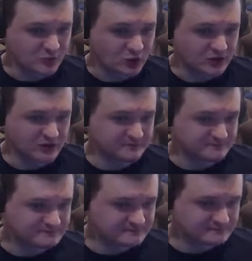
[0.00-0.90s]
wall kick.
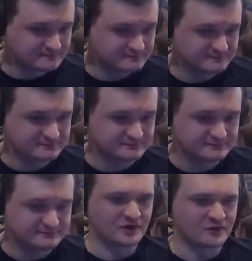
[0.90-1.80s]

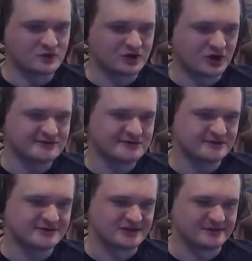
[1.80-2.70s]
You can also do it
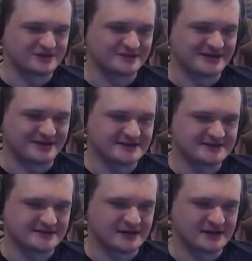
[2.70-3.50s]
with double jump kicks.